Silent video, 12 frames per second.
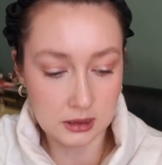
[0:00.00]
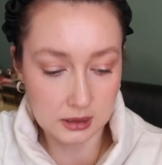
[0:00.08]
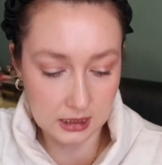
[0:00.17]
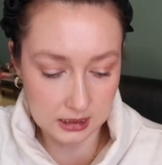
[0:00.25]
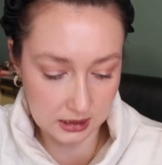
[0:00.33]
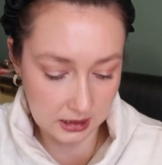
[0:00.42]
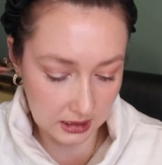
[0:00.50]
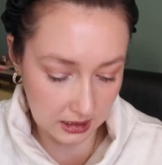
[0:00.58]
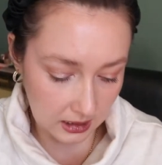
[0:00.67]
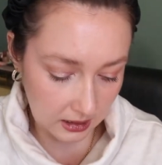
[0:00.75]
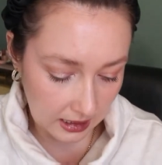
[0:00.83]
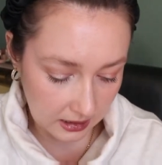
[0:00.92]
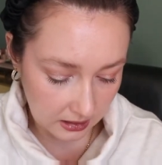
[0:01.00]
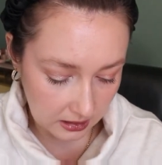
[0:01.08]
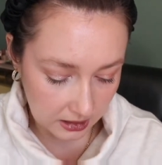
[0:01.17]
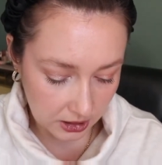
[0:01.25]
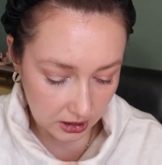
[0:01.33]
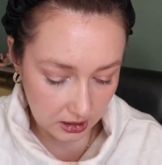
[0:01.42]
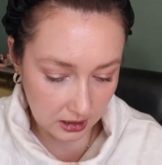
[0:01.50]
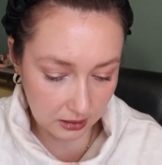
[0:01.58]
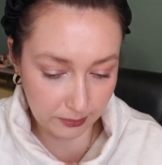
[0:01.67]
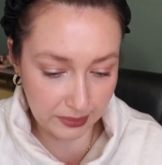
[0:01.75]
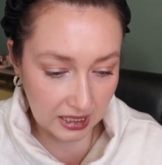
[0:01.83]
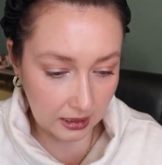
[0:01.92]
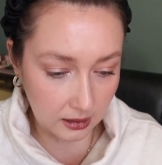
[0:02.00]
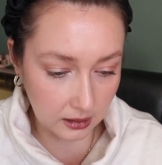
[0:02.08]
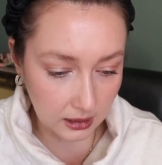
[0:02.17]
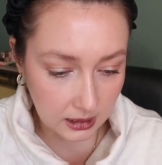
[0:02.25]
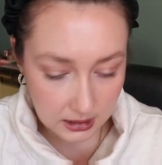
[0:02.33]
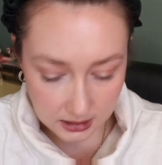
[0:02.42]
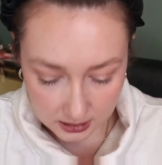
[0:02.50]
Let's see, that's the shade Belle.